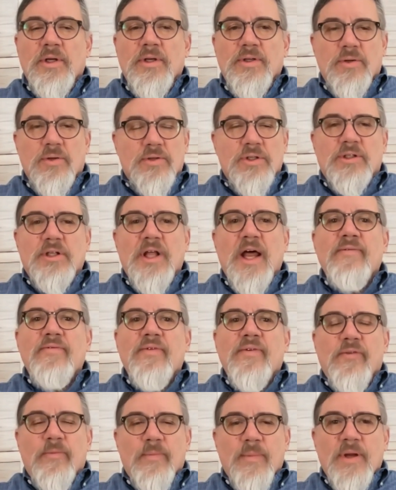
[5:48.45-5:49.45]
So there's a lot of
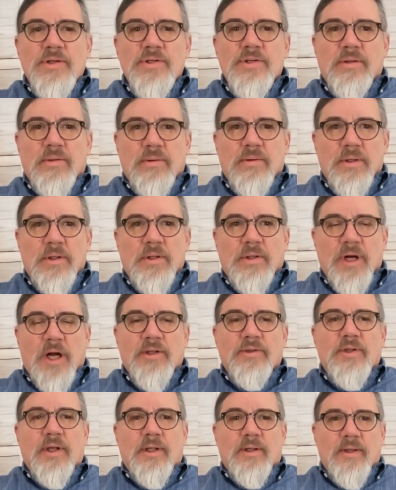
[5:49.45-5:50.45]
information
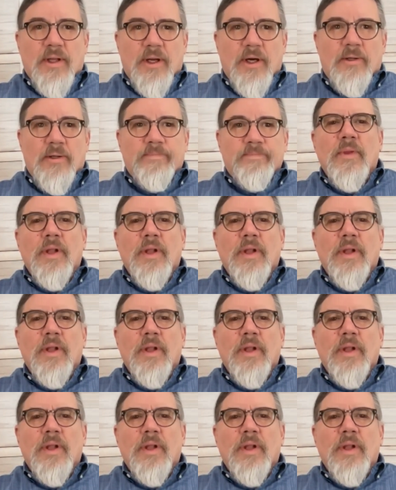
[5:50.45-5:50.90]
content there.